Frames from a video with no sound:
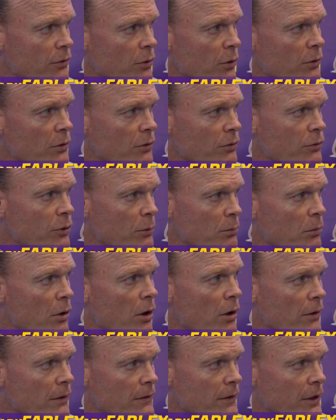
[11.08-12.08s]
throwing the
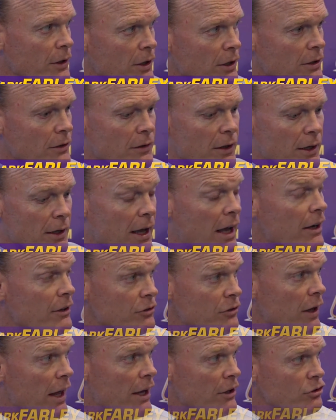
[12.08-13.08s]
football, and they got
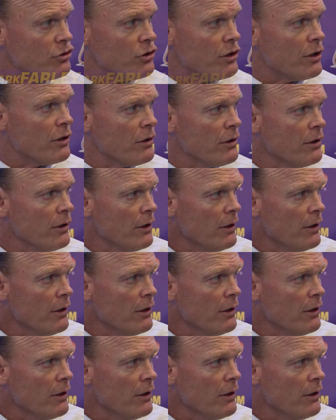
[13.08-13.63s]
us last year.